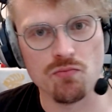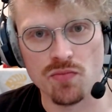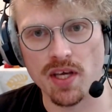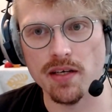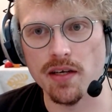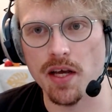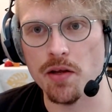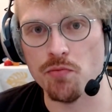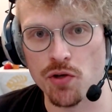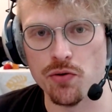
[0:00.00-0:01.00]
Then
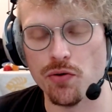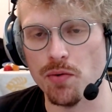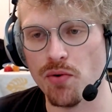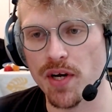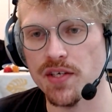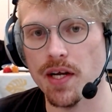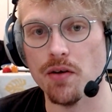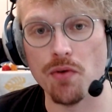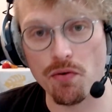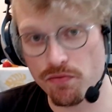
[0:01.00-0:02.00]
it usually breaks
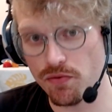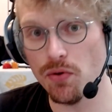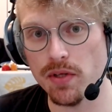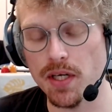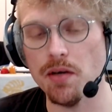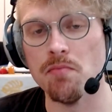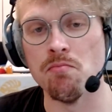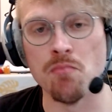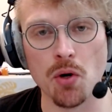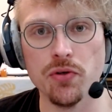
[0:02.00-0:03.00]
down fully
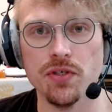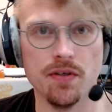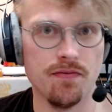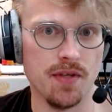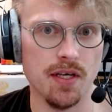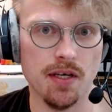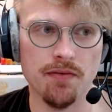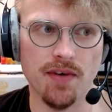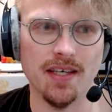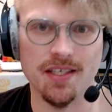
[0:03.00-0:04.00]
most of the,
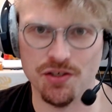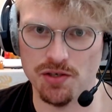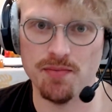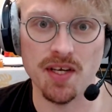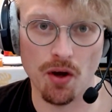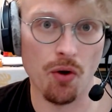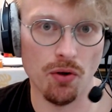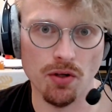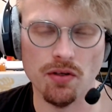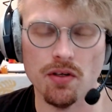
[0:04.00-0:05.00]
in fact, it should be
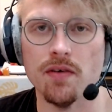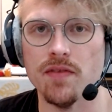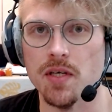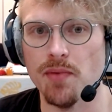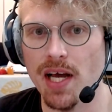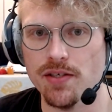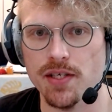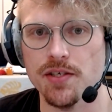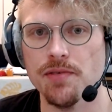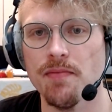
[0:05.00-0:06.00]
all of the
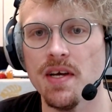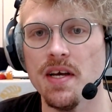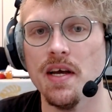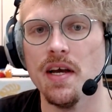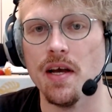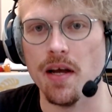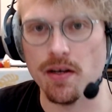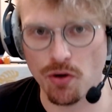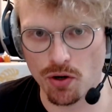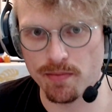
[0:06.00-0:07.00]
plastics
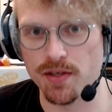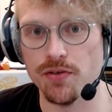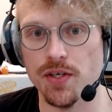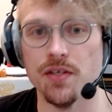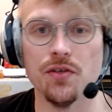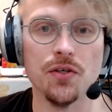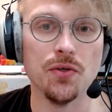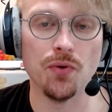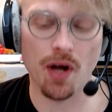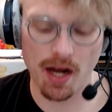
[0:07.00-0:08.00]
and carbons
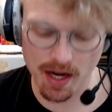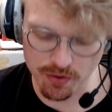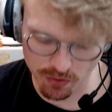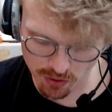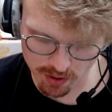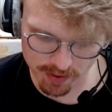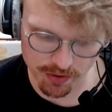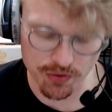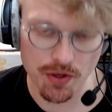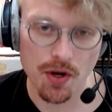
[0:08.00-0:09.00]
into
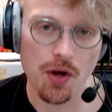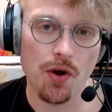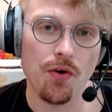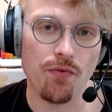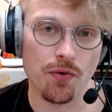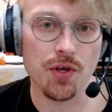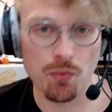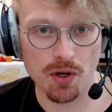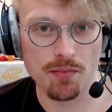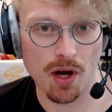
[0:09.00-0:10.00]
hydrocarbons for the
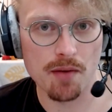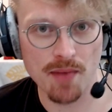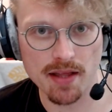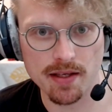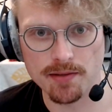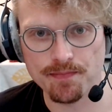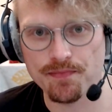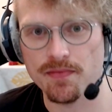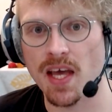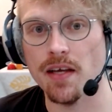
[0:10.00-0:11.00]
one-pot method
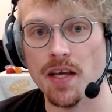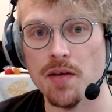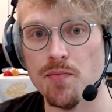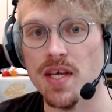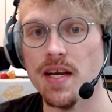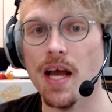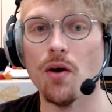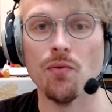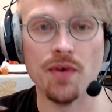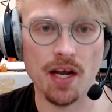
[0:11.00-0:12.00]
that can be
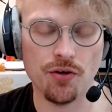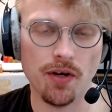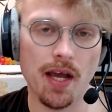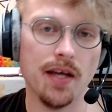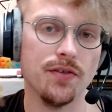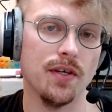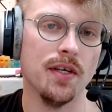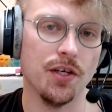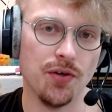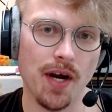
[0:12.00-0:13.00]
now natural gas
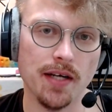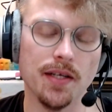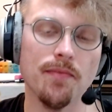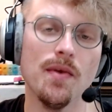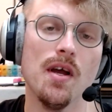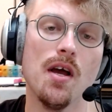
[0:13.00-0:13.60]
and extracted.